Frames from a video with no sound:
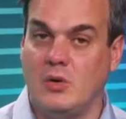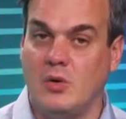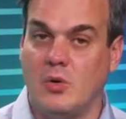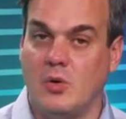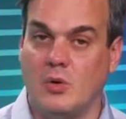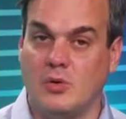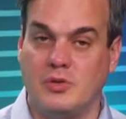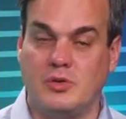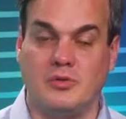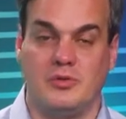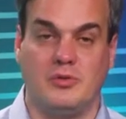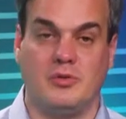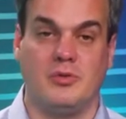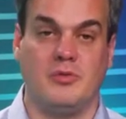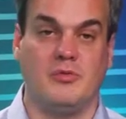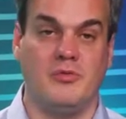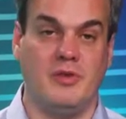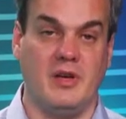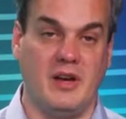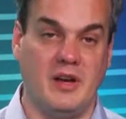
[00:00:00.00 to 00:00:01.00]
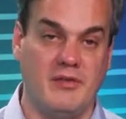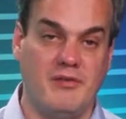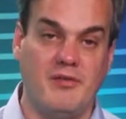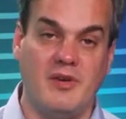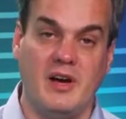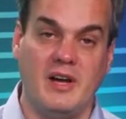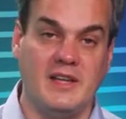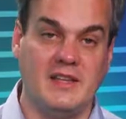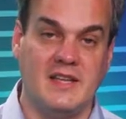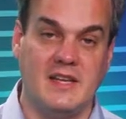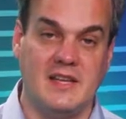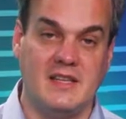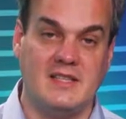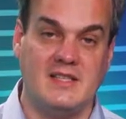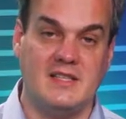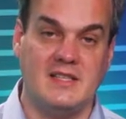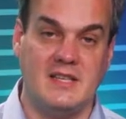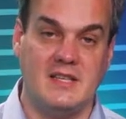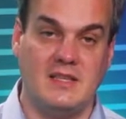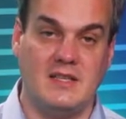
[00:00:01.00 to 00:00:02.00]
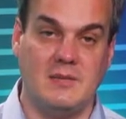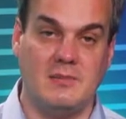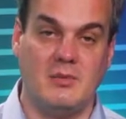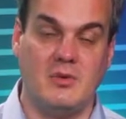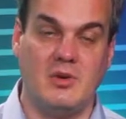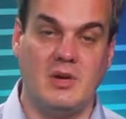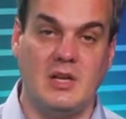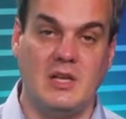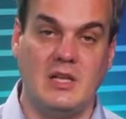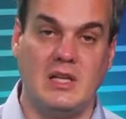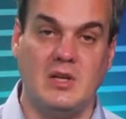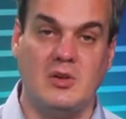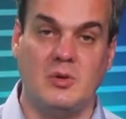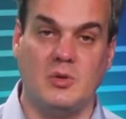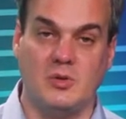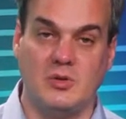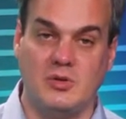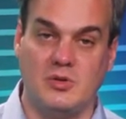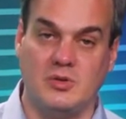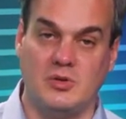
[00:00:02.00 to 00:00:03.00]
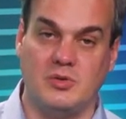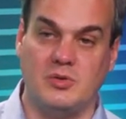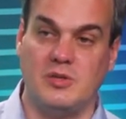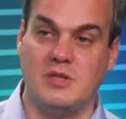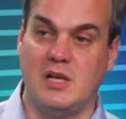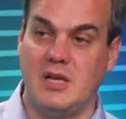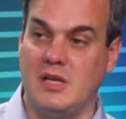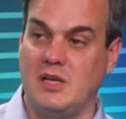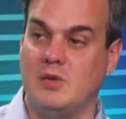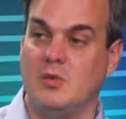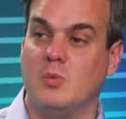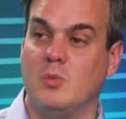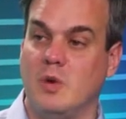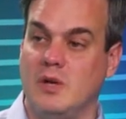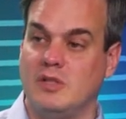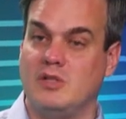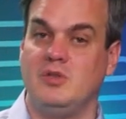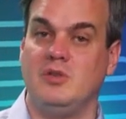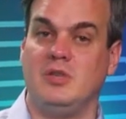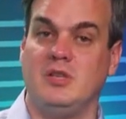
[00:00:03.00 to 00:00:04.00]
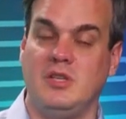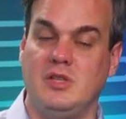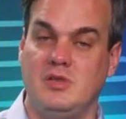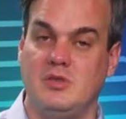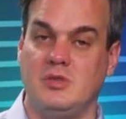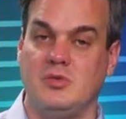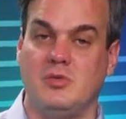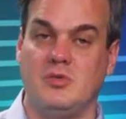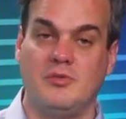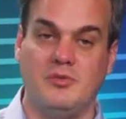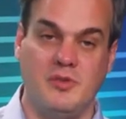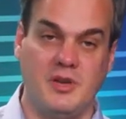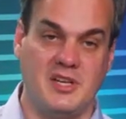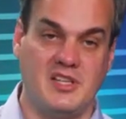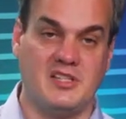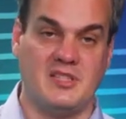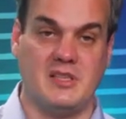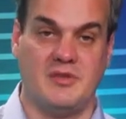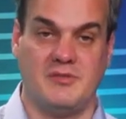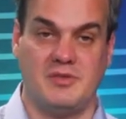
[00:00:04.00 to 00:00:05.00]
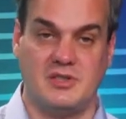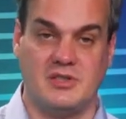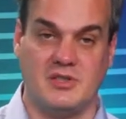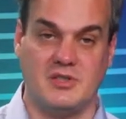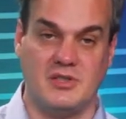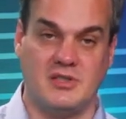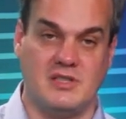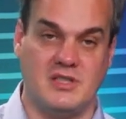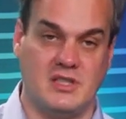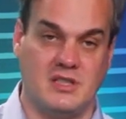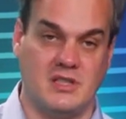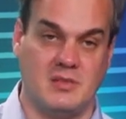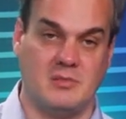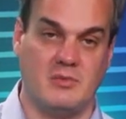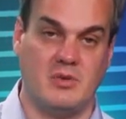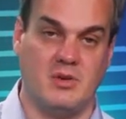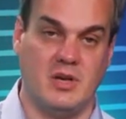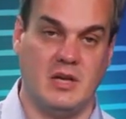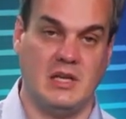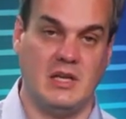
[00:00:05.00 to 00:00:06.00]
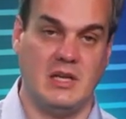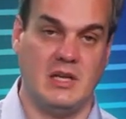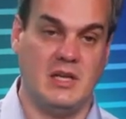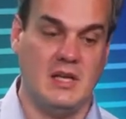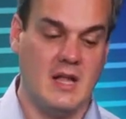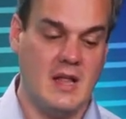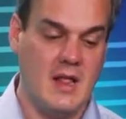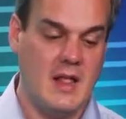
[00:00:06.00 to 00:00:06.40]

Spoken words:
or to verify that it's set up correctly, or to tell you what you need to fix if it's not set up correctly.